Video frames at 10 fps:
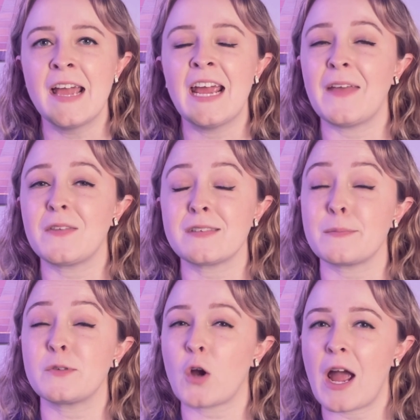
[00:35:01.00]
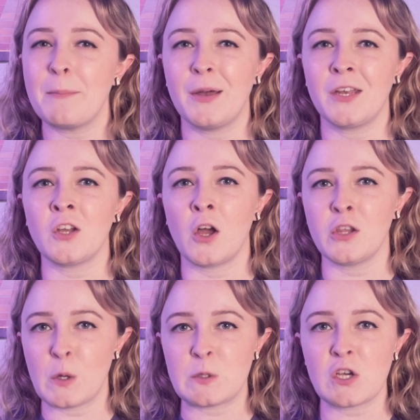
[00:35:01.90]
Hit the subscribe button on
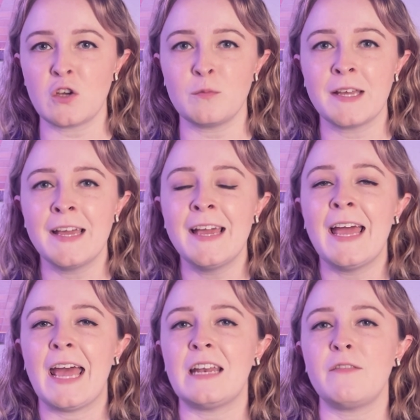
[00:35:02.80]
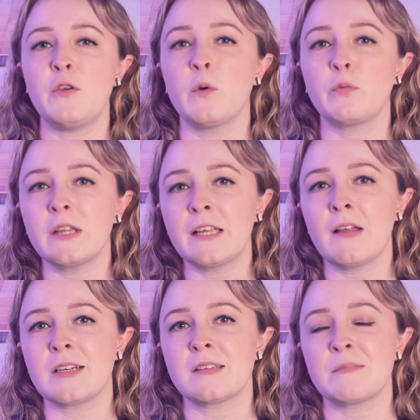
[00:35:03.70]
YouTube. And if you would really
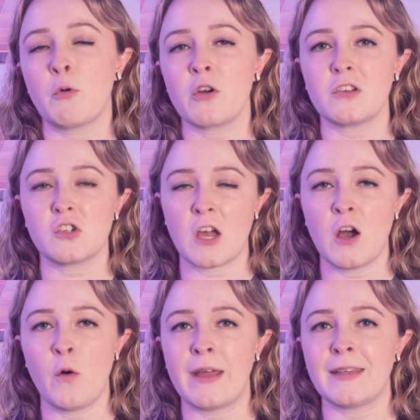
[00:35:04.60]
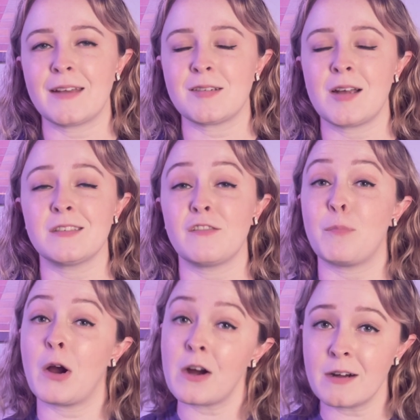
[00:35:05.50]
like to support the show and get tons of
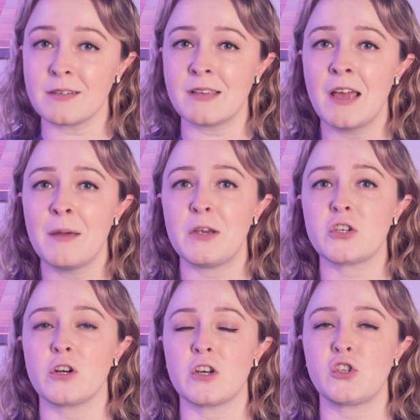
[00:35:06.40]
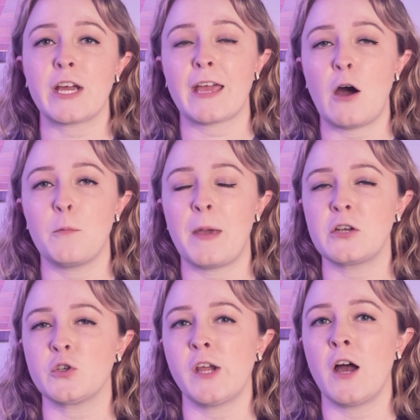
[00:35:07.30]
perks, be sure to check out
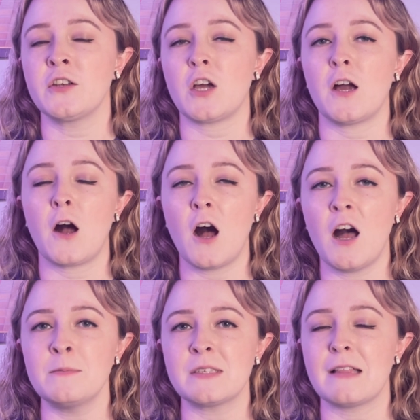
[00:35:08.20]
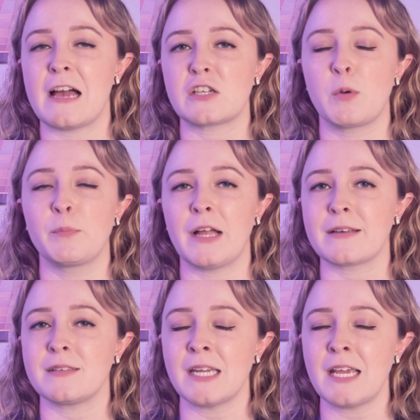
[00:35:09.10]

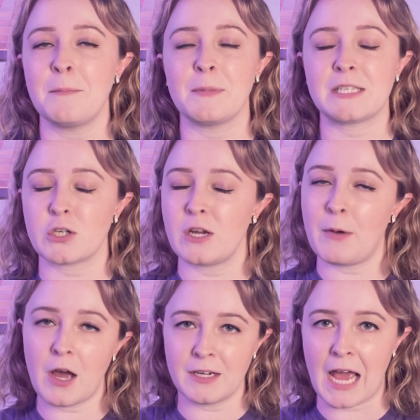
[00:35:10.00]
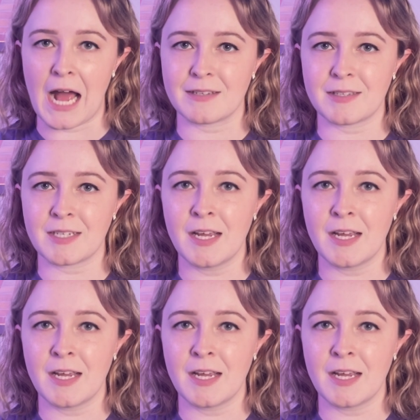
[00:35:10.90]
patreon.com/perplexitymysterypodcast.